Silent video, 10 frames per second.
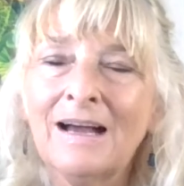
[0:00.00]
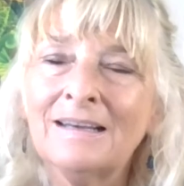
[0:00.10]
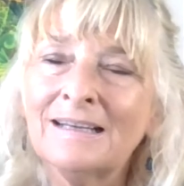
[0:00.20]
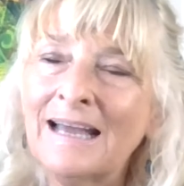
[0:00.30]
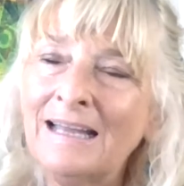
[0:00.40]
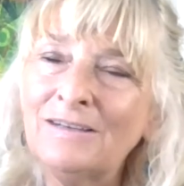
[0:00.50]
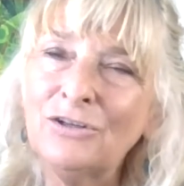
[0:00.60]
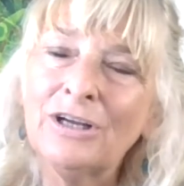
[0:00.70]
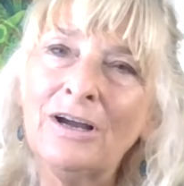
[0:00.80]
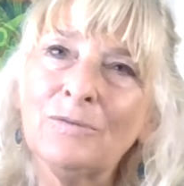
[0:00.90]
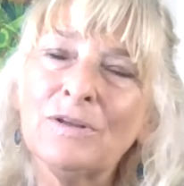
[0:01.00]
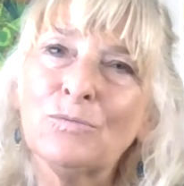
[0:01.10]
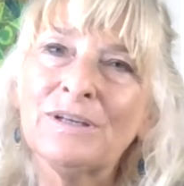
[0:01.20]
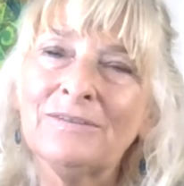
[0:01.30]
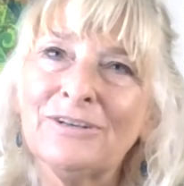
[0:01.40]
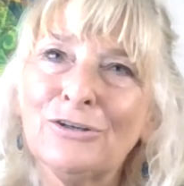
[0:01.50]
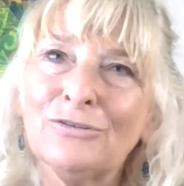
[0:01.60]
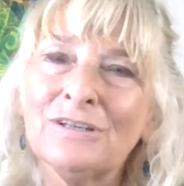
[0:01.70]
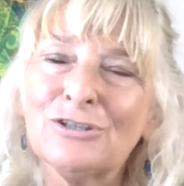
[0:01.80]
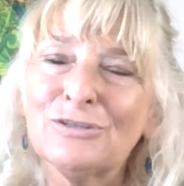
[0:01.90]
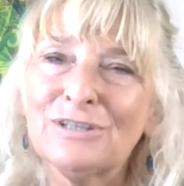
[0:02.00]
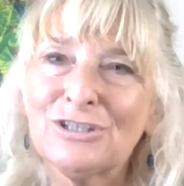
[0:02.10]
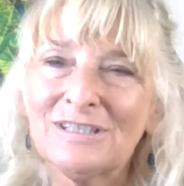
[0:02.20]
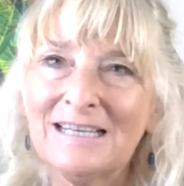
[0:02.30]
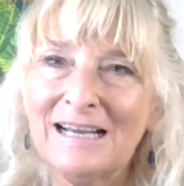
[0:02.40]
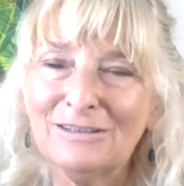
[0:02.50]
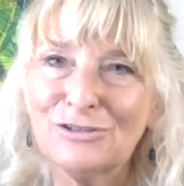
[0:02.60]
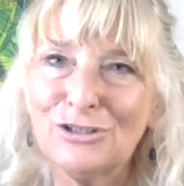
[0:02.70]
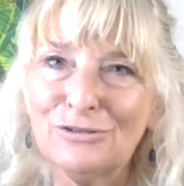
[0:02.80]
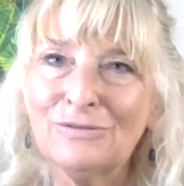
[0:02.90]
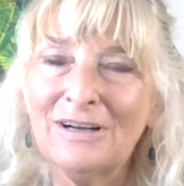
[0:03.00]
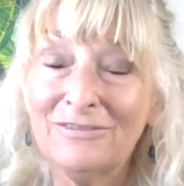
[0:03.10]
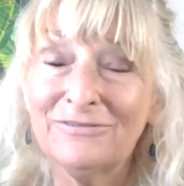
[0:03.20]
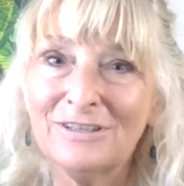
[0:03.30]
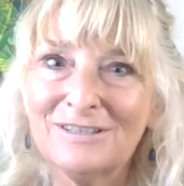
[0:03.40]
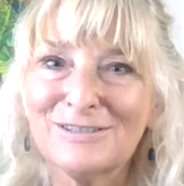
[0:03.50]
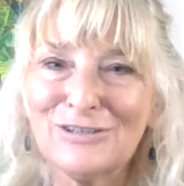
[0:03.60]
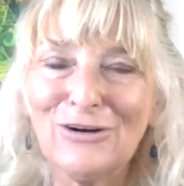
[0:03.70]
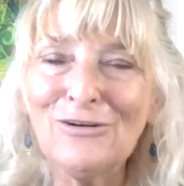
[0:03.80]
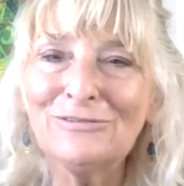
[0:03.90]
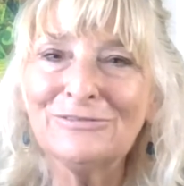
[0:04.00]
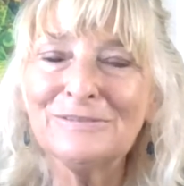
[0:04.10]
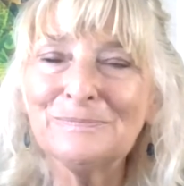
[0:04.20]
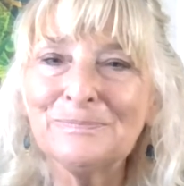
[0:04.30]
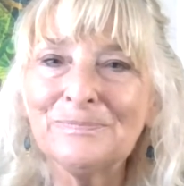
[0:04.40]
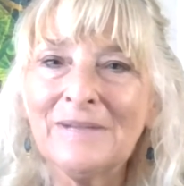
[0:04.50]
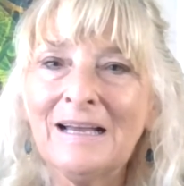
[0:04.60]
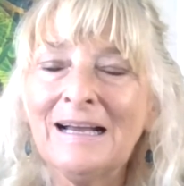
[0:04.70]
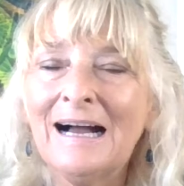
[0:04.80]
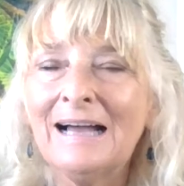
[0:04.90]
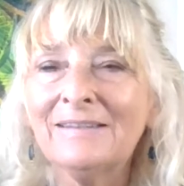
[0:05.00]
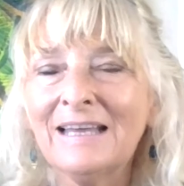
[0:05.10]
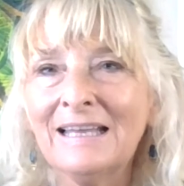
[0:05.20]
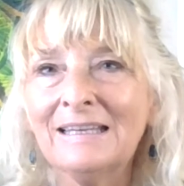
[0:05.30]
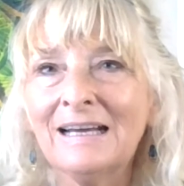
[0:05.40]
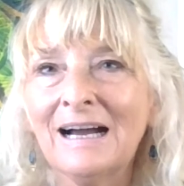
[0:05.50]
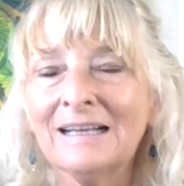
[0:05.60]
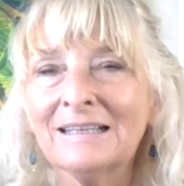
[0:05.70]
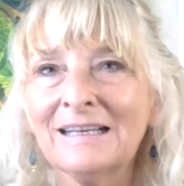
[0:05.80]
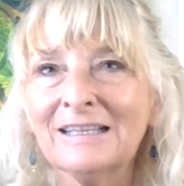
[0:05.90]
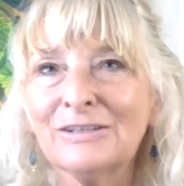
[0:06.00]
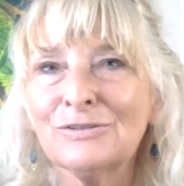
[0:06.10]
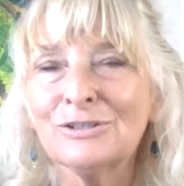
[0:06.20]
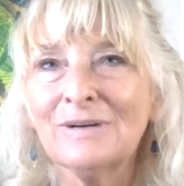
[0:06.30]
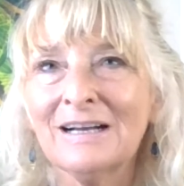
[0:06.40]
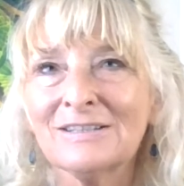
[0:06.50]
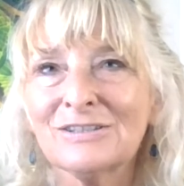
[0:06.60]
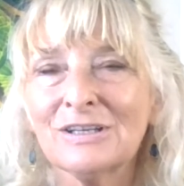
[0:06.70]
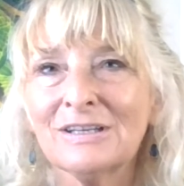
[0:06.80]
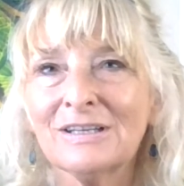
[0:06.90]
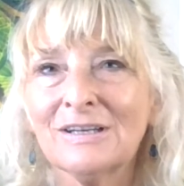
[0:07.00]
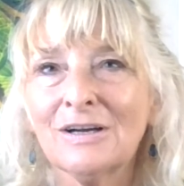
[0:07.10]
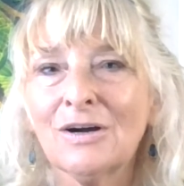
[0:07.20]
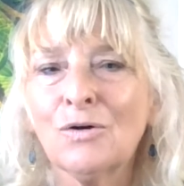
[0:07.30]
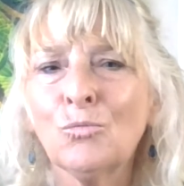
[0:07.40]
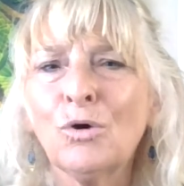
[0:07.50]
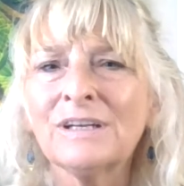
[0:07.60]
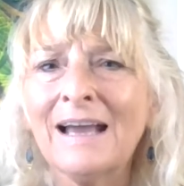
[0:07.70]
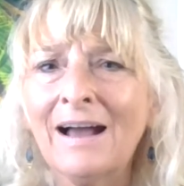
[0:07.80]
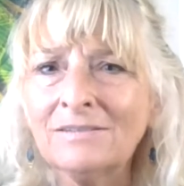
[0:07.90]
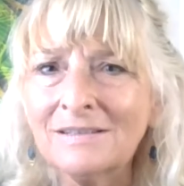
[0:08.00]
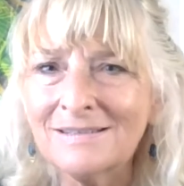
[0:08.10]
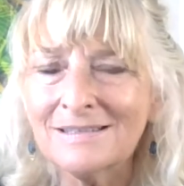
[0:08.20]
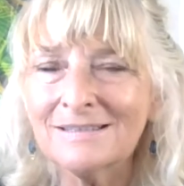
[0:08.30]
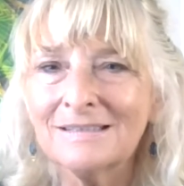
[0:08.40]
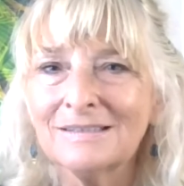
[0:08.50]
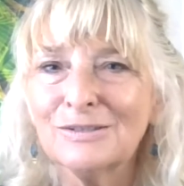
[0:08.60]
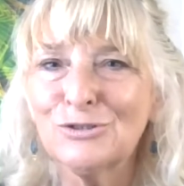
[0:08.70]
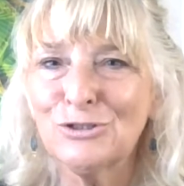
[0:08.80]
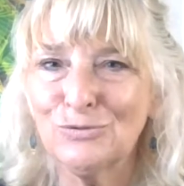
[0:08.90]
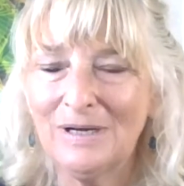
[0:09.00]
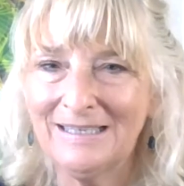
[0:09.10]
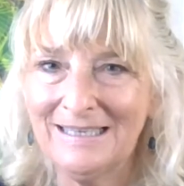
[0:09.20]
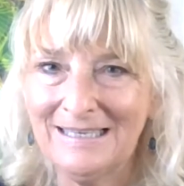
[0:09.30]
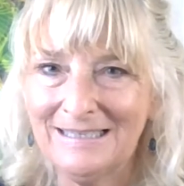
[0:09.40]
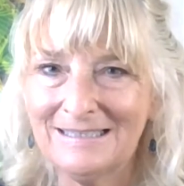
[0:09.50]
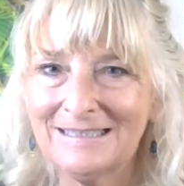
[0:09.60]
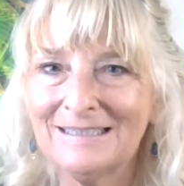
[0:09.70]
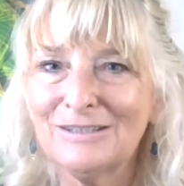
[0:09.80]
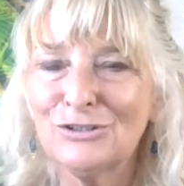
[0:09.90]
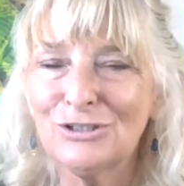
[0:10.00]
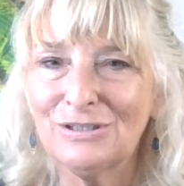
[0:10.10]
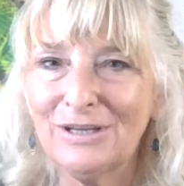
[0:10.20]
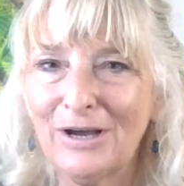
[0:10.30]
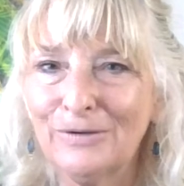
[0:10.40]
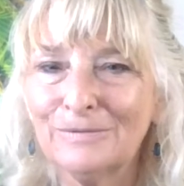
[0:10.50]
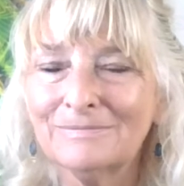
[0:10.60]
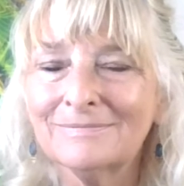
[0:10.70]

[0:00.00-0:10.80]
And again, you're going with whatever your intuition tells you first off. And then I'd like you to ask, what else do I need to know?